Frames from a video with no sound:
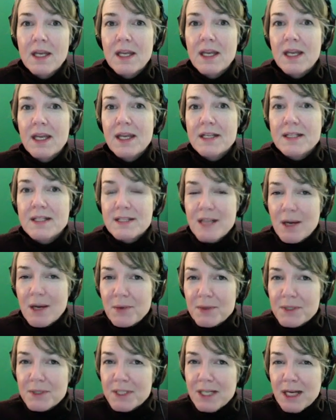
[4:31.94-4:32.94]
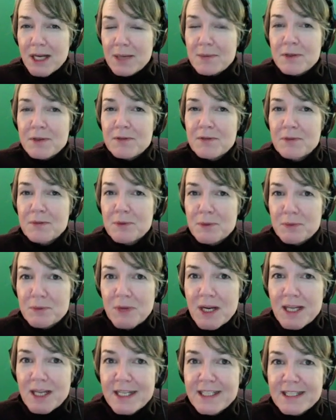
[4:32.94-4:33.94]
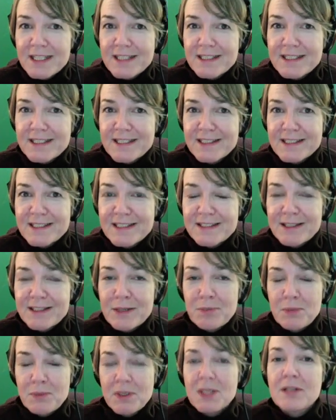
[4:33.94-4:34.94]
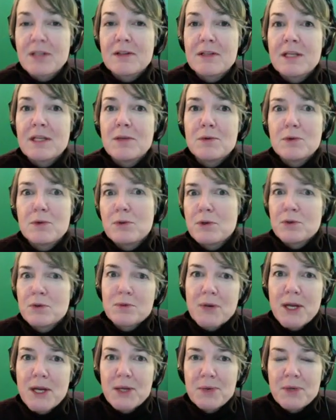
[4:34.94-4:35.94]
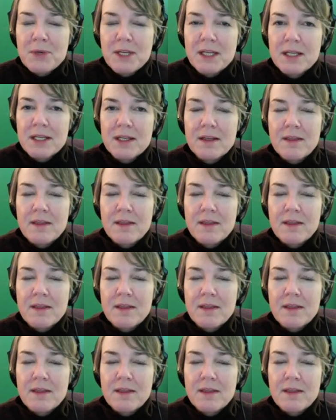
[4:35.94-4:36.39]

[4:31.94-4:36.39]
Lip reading: It's not really coming from the right. Like being labeled, oh, you're right wing.